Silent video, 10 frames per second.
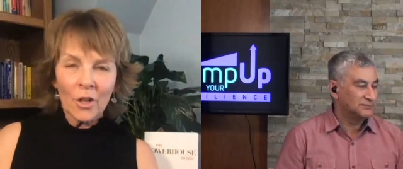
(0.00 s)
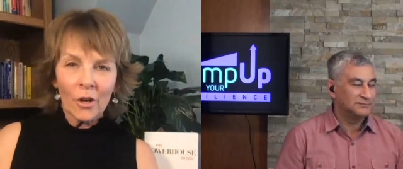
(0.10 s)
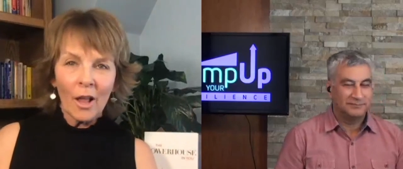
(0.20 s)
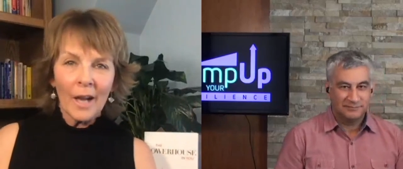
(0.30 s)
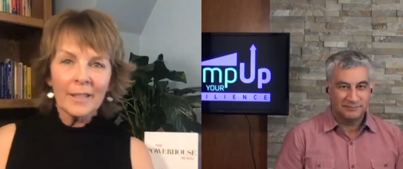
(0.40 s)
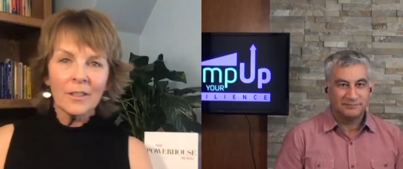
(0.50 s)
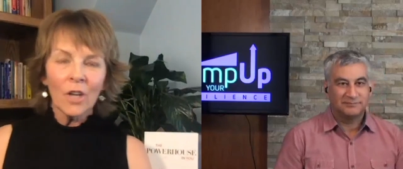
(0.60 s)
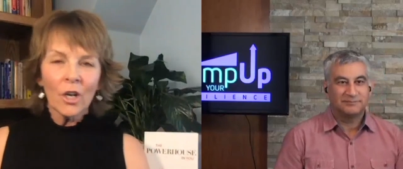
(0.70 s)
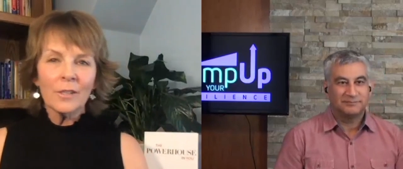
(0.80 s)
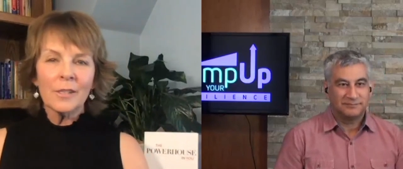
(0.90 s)
Speaker 1: online
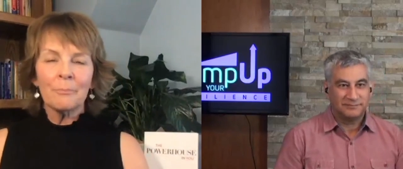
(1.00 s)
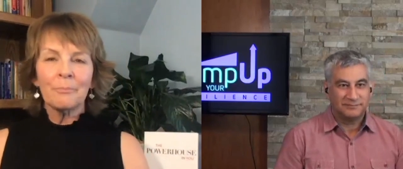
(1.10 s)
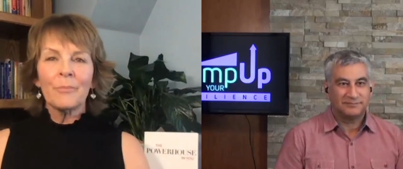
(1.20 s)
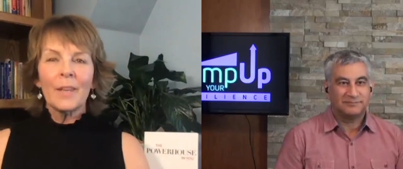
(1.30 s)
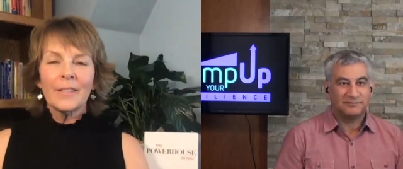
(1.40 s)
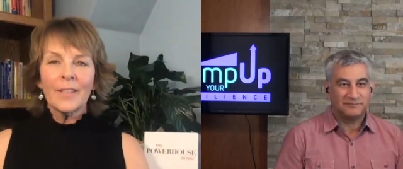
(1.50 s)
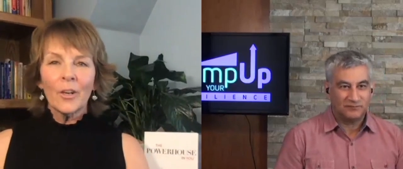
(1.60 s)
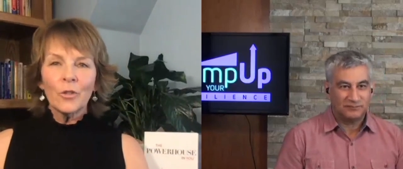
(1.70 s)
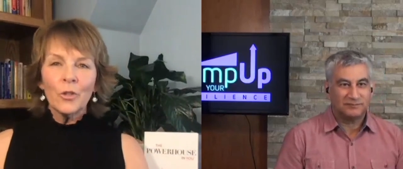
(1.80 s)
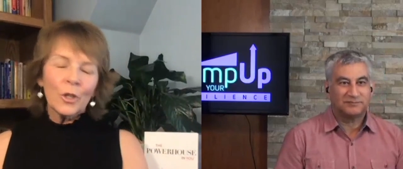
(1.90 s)
cards, so
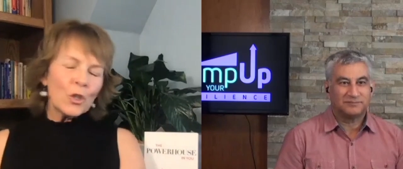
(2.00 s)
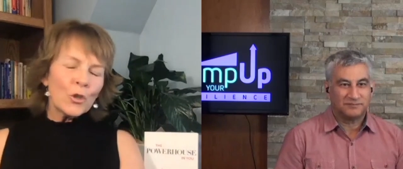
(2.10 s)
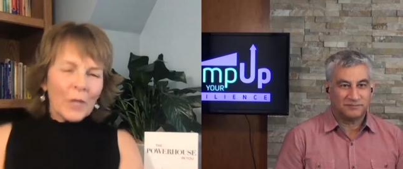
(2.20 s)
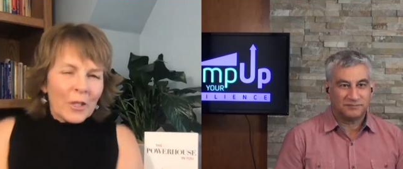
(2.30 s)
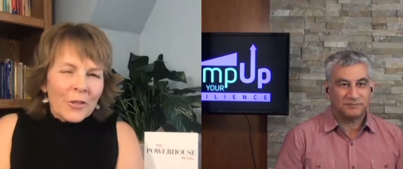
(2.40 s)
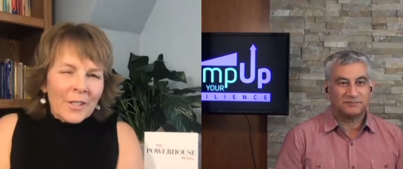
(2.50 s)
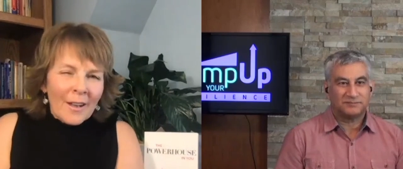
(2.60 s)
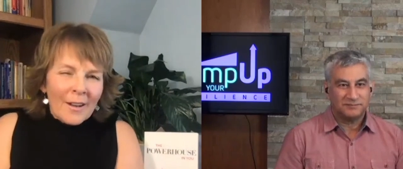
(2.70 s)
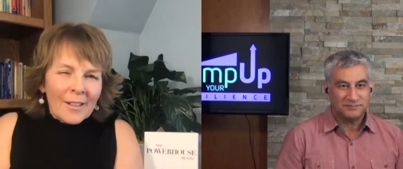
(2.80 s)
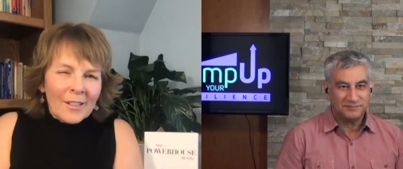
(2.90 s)
you can treat
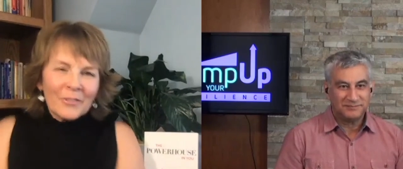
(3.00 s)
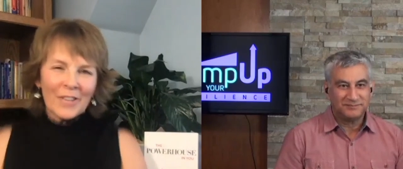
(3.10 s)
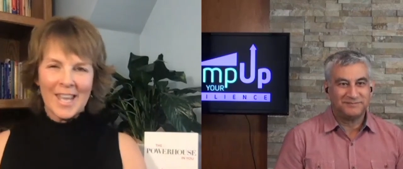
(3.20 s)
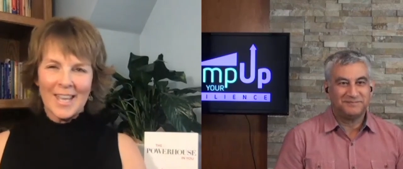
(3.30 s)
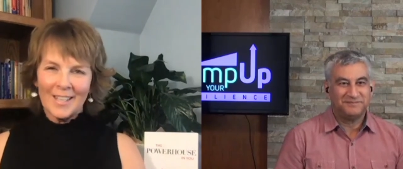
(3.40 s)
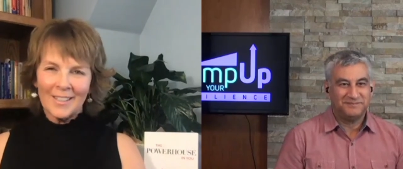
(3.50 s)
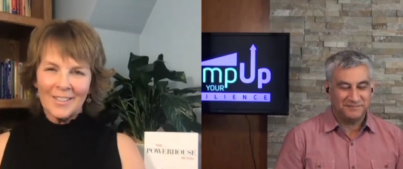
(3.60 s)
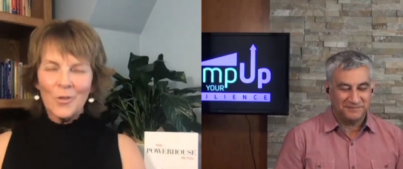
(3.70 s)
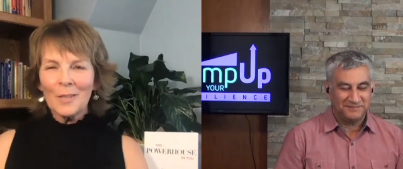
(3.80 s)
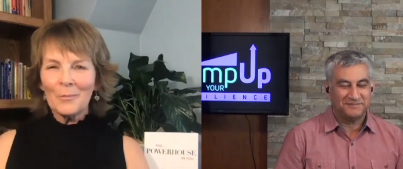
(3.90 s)
yourself and
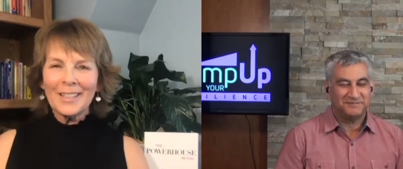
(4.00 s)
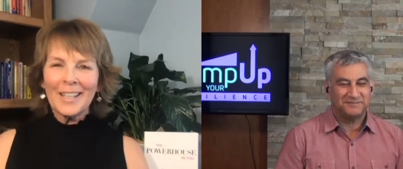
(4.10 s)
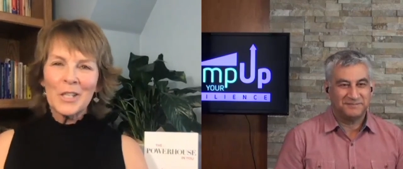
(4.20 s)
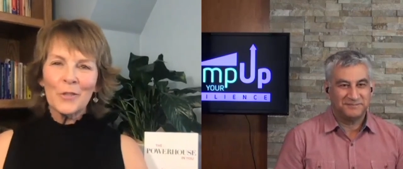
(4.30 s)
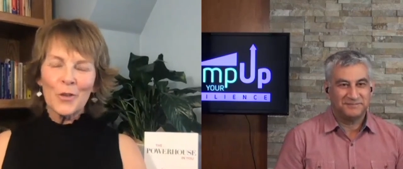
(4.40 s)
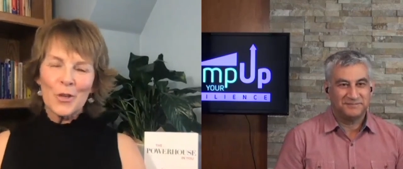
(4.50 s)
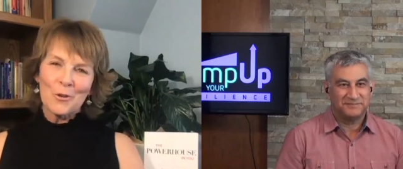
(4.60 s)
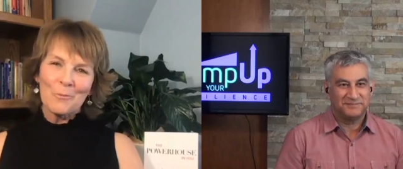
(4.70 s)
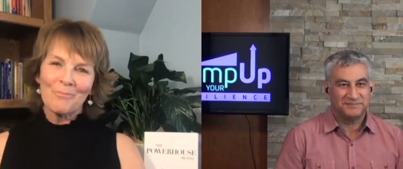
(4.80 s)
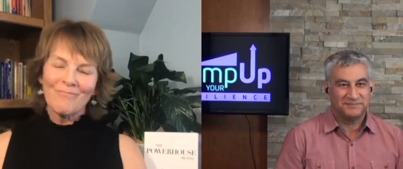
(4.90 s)
do something nice for
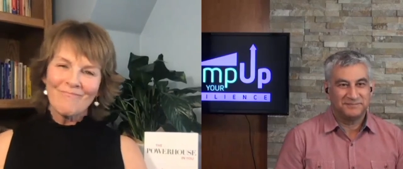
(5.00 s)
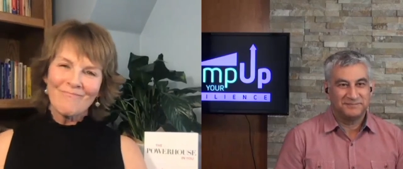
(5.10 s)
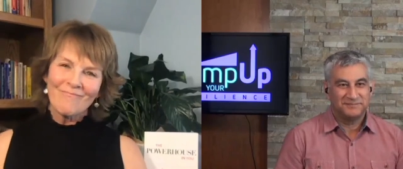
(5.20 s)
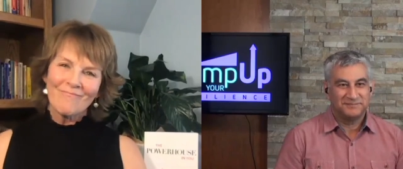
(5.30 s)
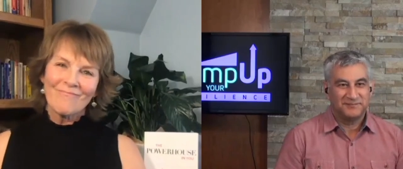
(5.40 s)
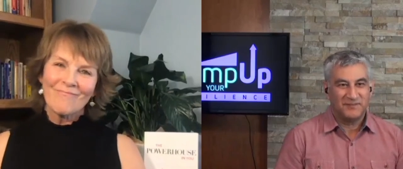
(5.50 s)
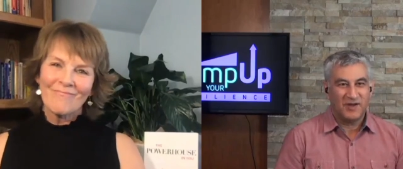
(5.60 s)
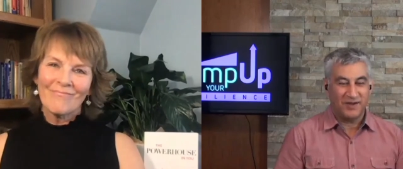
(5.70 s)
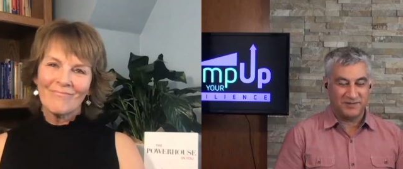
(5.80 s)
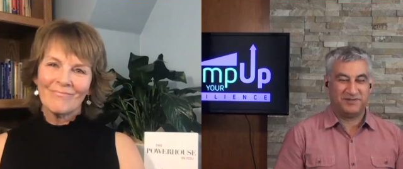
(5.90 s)
you.
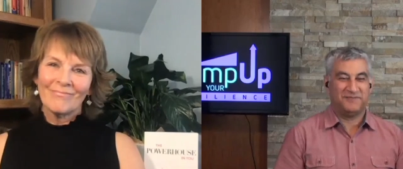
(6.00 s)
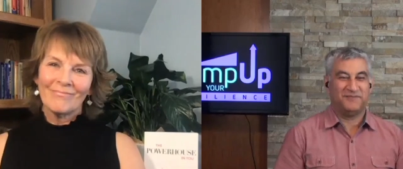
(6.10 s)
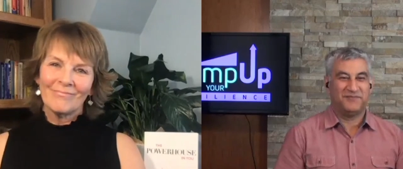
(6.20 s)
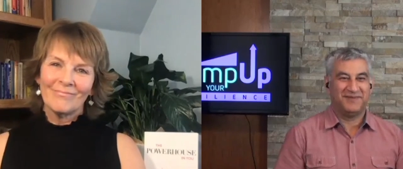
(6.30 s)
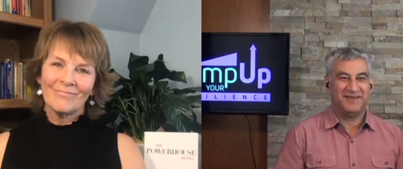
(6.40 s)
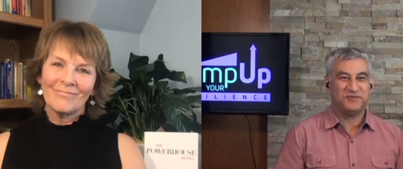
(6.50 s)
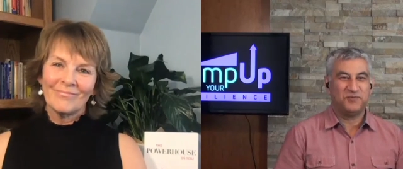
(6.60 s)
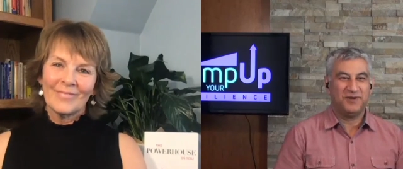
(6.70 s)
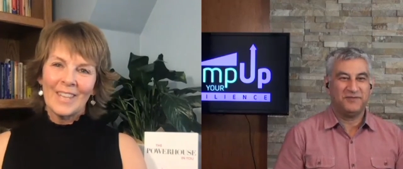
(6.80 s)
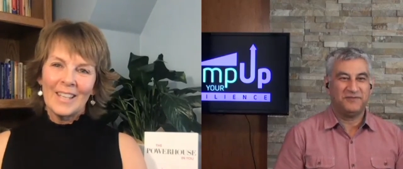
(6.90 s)
Speaker 2: Awesome,
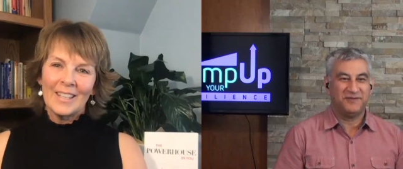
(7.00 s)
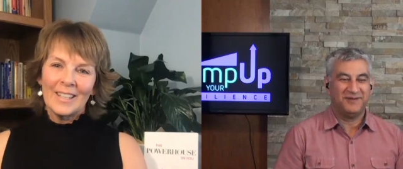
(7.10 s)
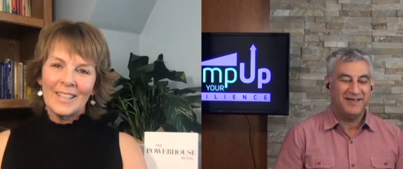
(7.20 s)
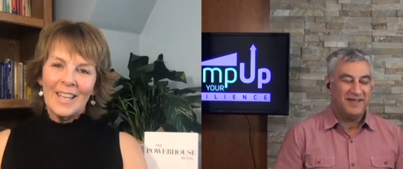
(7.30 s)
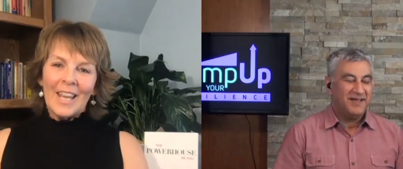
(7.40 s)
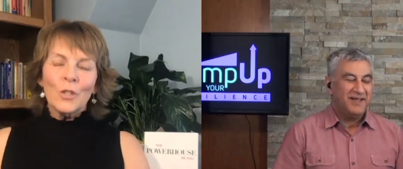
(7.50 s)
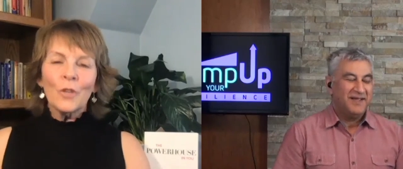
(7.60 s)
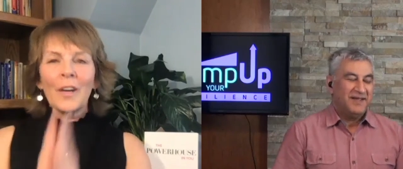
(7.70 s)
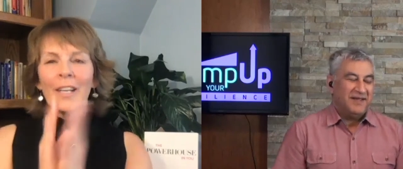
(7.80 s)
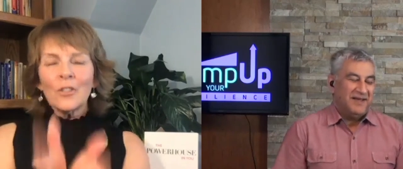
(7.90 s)
that's wonderful.
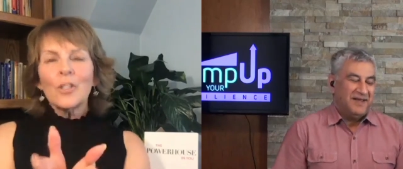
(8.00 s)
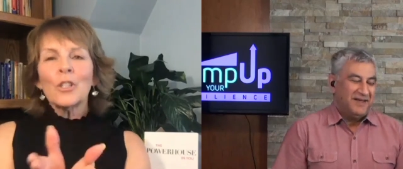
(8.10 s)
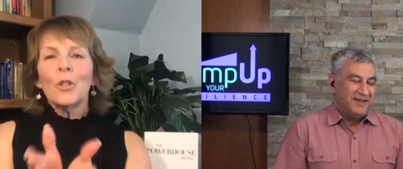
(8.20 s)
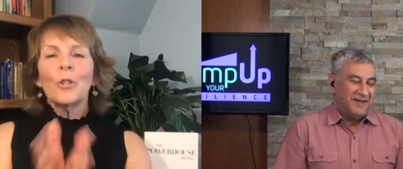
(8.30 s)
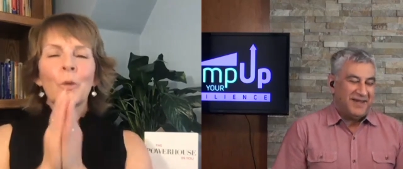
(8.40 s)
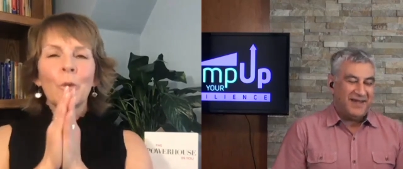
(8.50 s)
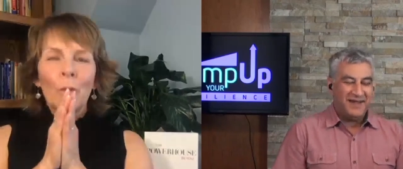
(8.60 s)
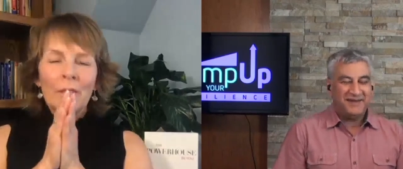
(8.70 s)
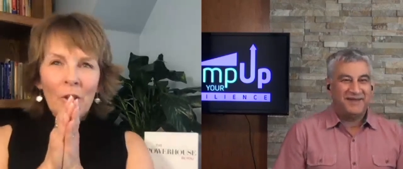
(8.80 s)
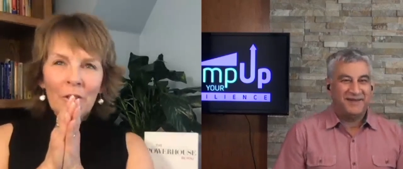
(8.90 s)
Speaker 1: So if I can close with hey.
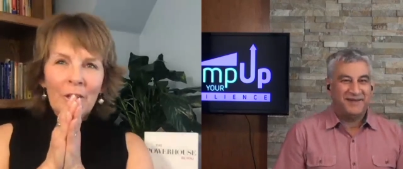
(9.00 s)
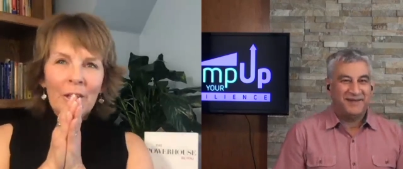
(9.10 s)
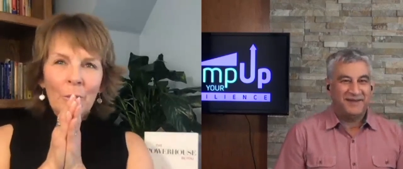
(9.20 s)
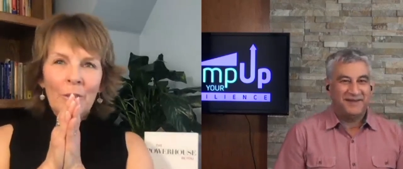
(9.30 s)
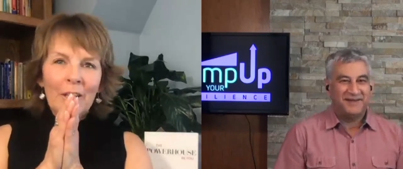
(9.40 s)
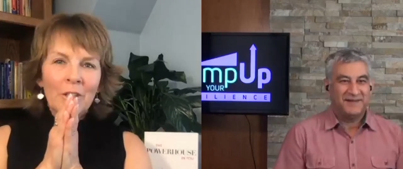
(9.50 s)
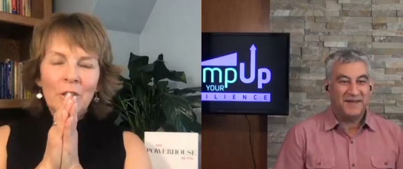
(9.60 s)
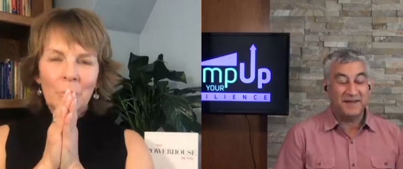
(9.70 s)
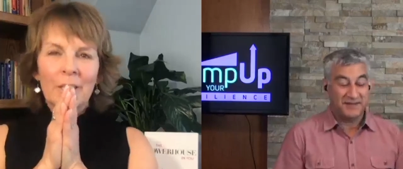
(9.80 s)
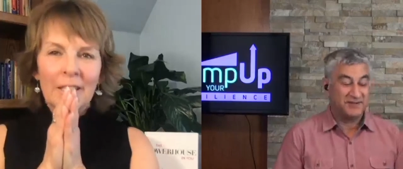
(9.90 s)
one thing, Ravi, I
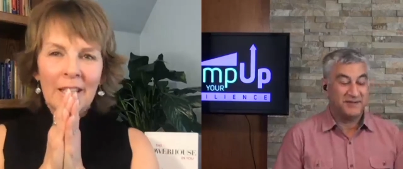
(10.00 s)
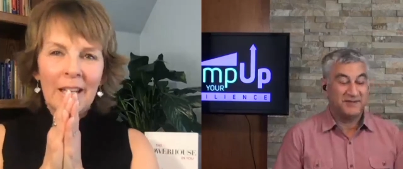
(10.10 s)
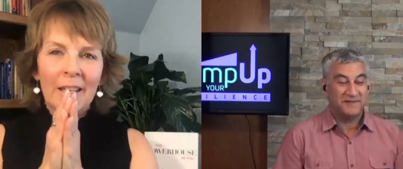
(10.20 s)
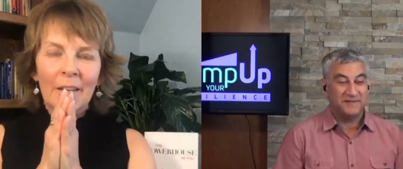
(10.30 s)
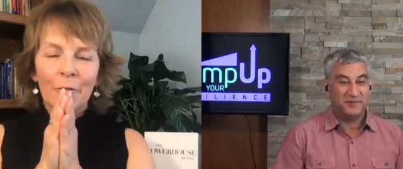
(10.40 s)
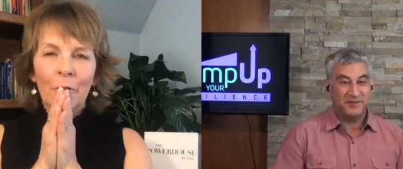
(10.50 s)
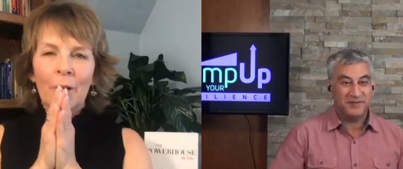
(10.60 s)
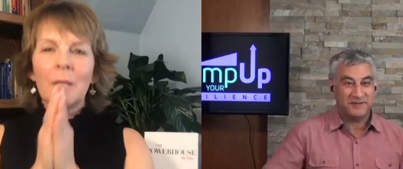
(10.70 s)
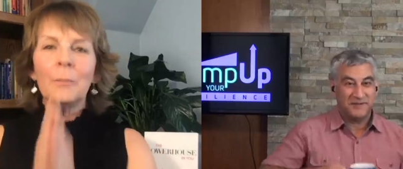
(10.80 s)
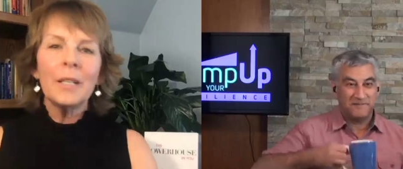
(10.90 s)
just yeah. want to say that
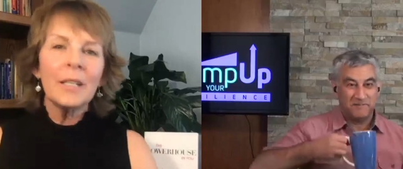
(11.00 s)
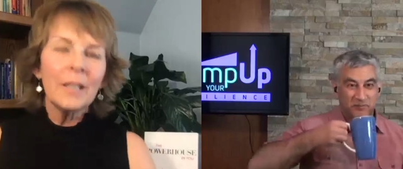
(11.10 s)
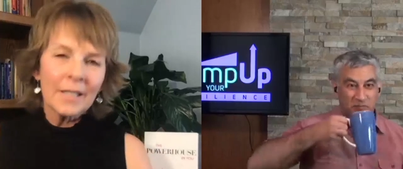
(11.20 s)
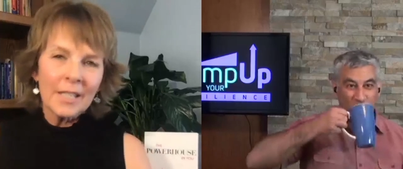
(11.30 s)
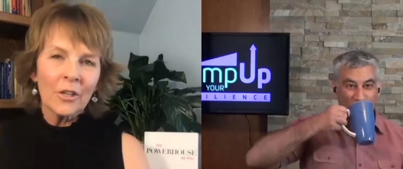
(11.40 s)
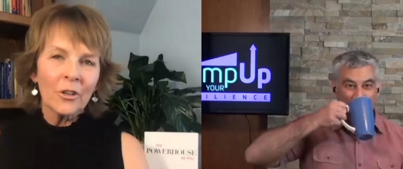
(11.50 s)
for anybody that's